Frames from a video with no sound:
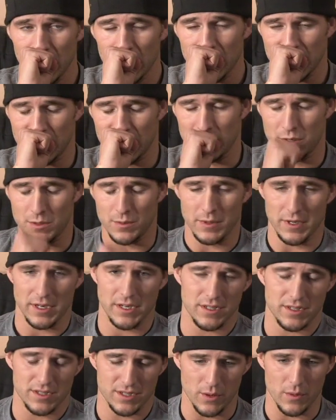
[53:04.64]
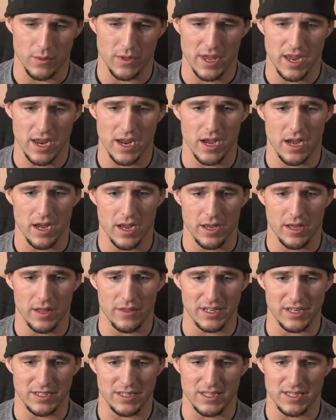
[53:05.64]
Excuse me. So
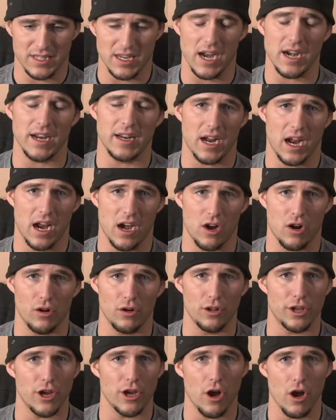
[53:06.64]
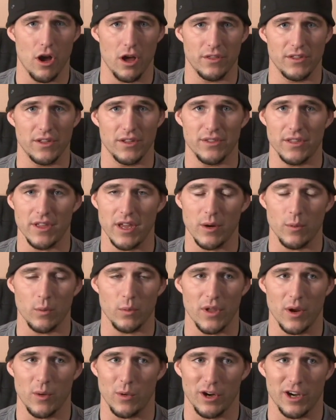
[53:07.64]
they decided kind of early on that they
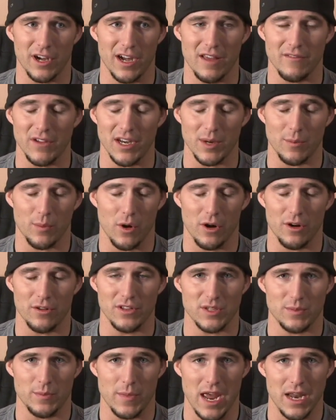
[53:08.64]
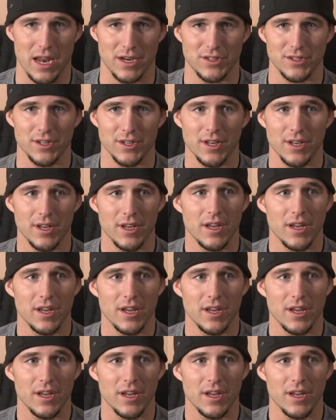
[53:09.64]
weren't going to have any part of this match.